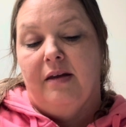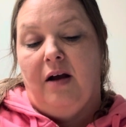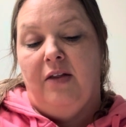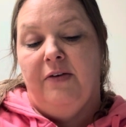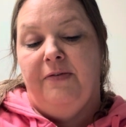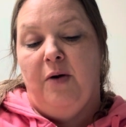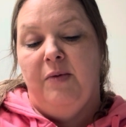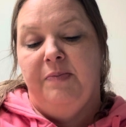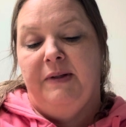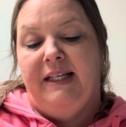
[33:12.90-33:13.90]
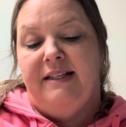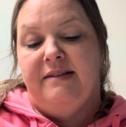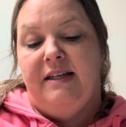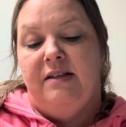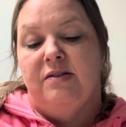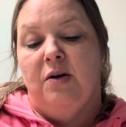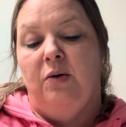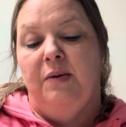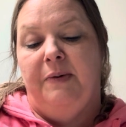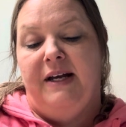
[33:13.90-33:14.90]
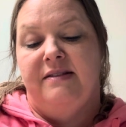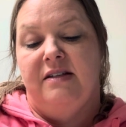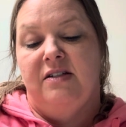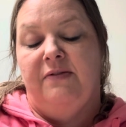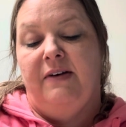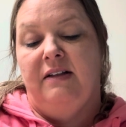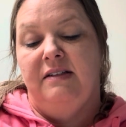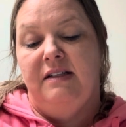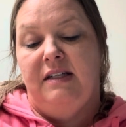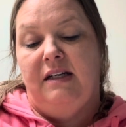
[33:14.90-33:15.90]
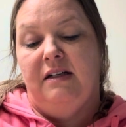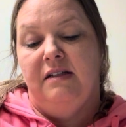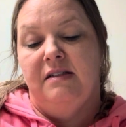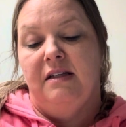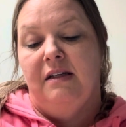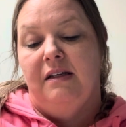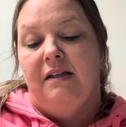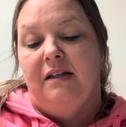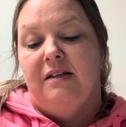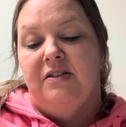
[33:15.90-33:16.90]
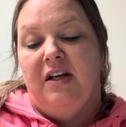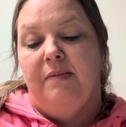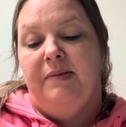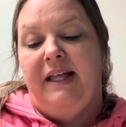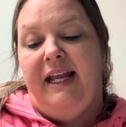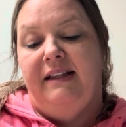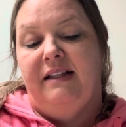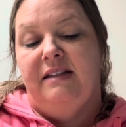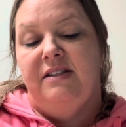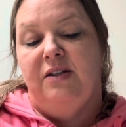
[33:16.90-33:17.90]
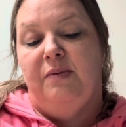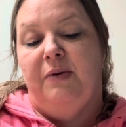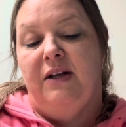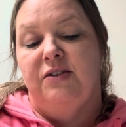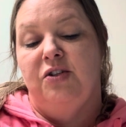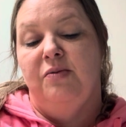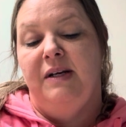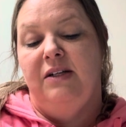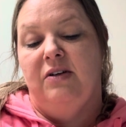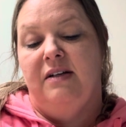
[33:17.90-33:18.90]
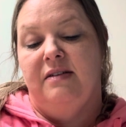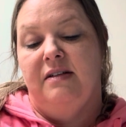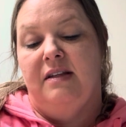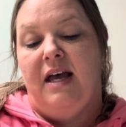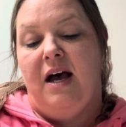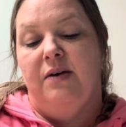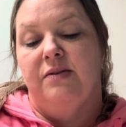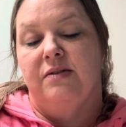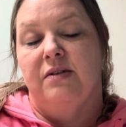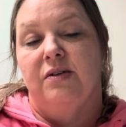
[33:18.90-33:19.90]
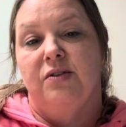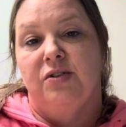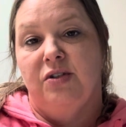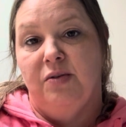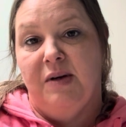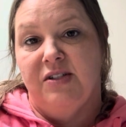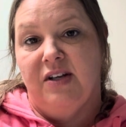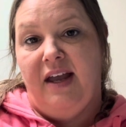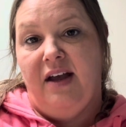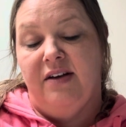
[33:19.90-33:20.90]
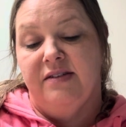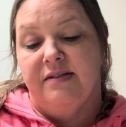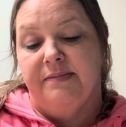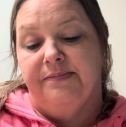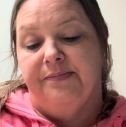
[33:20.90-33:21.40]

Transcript: On the phone with Polanski, so depressed that she fell into tears, she complained that the two had brought too many drugs into the house, too much chaos.